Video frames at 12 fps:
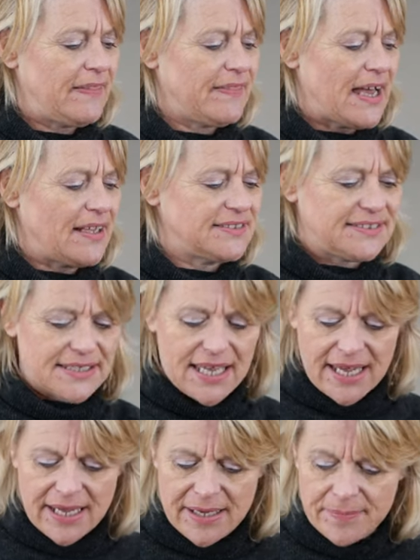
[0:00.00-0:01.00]
that
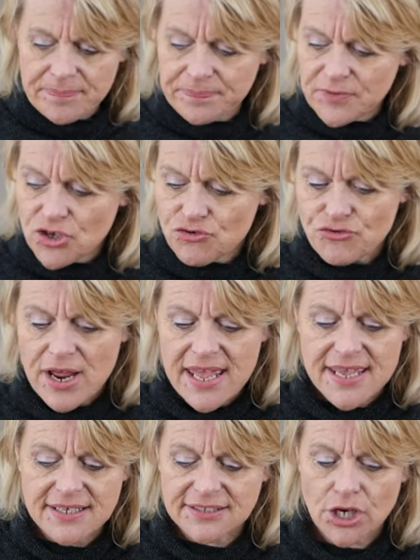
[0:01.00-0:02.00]

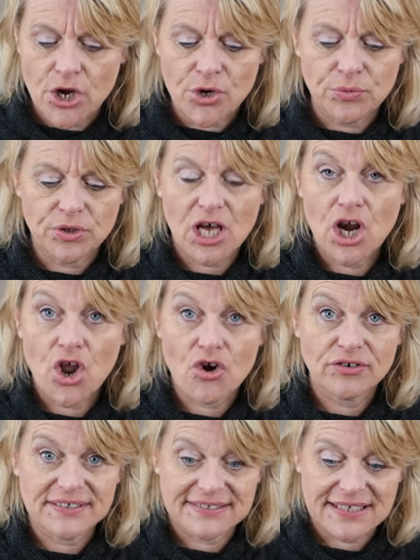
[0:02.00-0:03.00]
grey tone
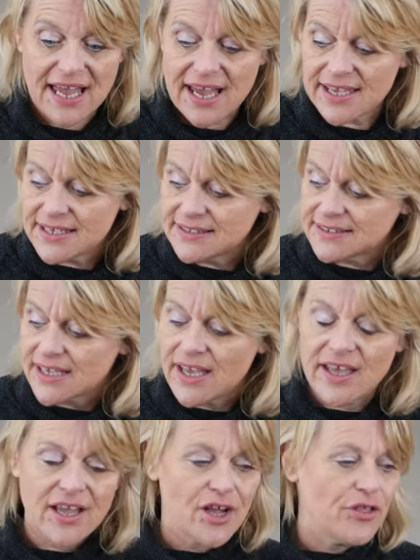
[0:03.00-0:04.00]
alongside
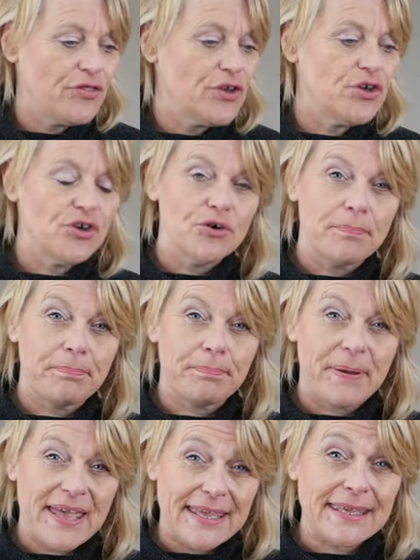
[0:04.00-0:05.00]
the
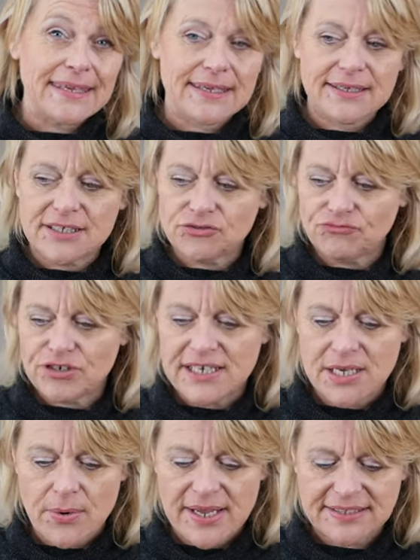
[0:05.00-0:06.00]
pink is
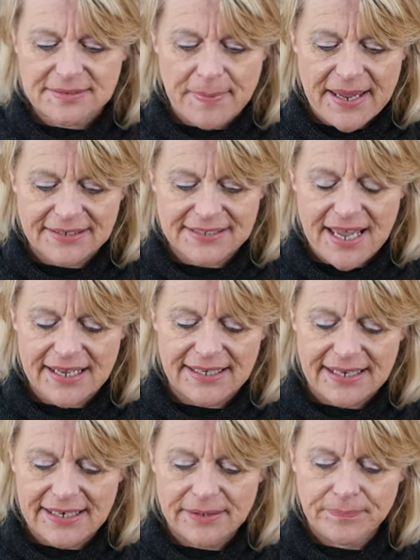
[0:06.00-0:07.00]
really quite
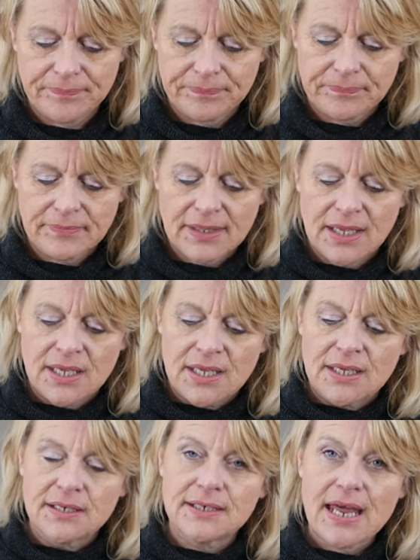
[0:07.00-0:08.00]
spectacular.
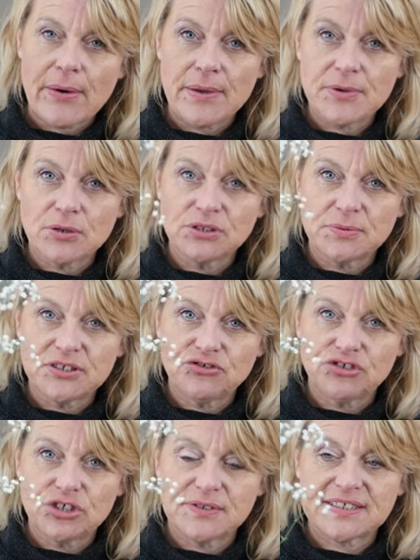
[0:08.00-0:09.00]
Now I'm going to
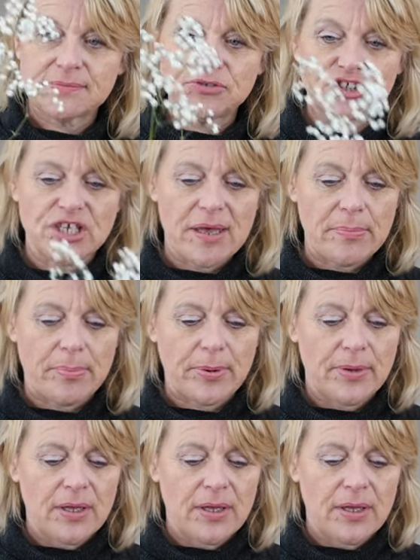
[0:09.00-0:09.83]
introduce some gyp.